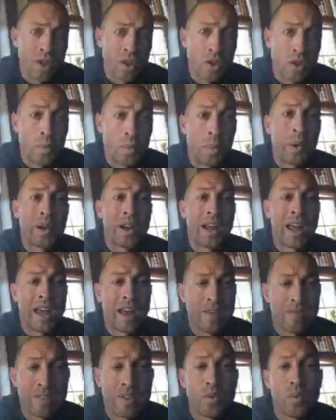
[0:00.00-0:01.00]
You put
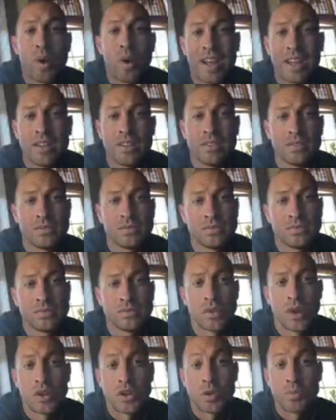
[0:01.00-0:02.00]
heavy weight
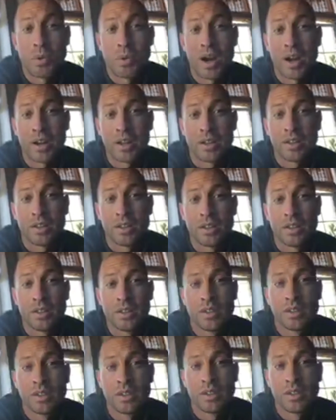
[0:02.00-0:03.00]
on your body.
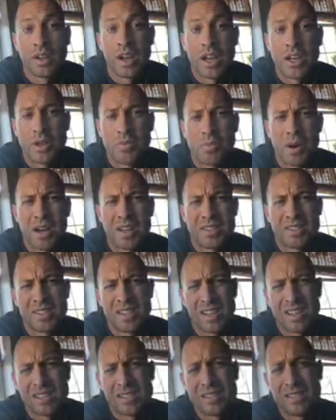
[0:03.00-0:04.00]
And your body
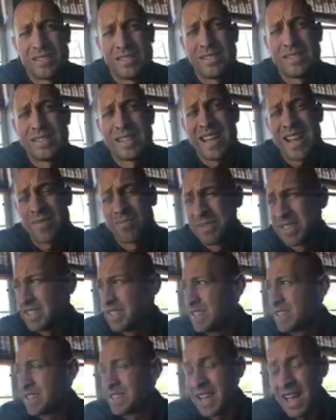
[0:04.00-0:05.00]
says, damn,
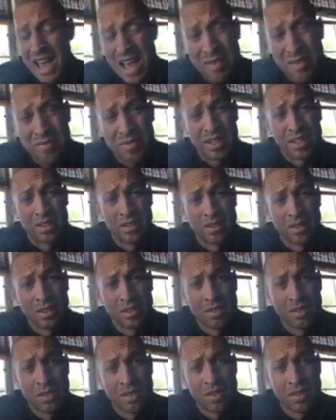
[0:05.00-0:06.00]
this is heavy.
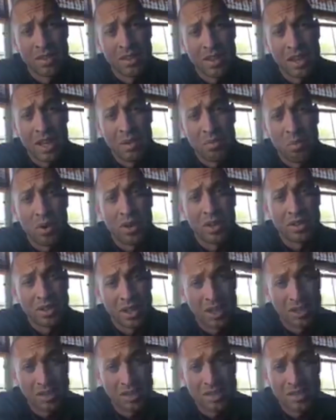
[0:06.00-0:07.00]
And what it
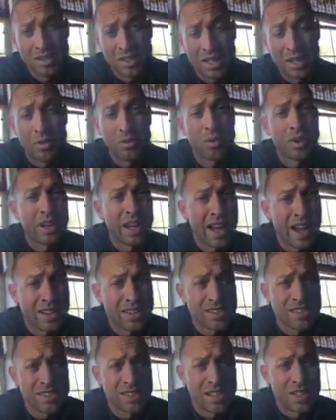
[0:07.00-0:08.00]
does is it
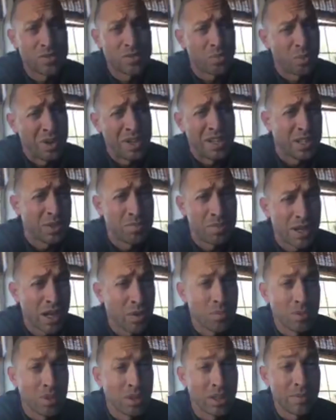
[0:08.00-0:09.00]
reacts and says, we need to be
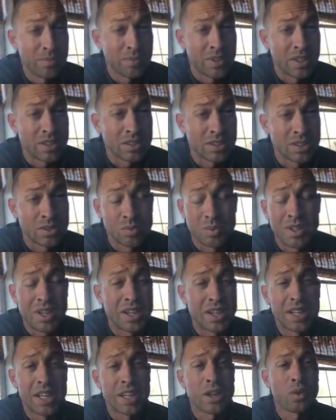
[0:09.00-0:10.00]
able to lift this because we're
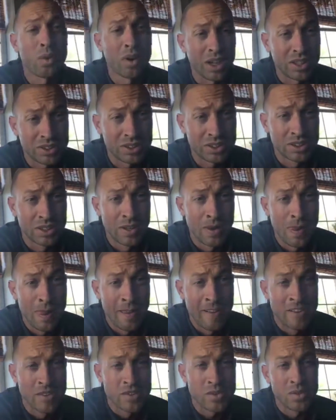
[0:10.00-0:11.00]
going to get crushed.
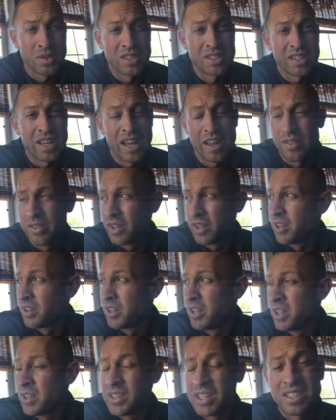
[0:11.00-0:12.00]
So
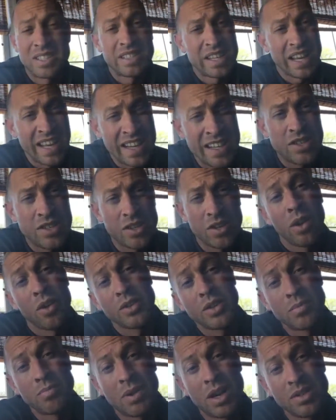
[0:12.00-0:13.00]
the tension
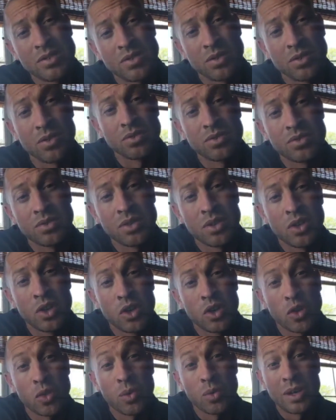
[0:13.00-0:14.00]
on your muscles
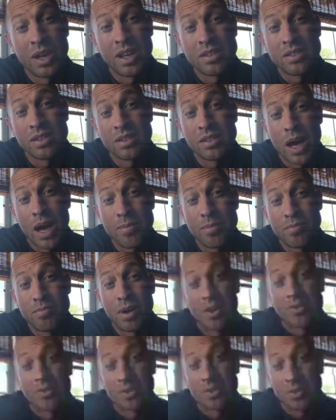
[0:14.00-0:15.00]
creates a type of
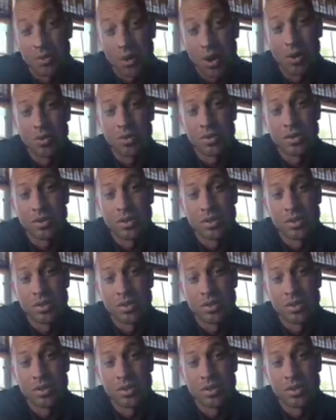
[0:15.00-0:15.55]
muscle growth.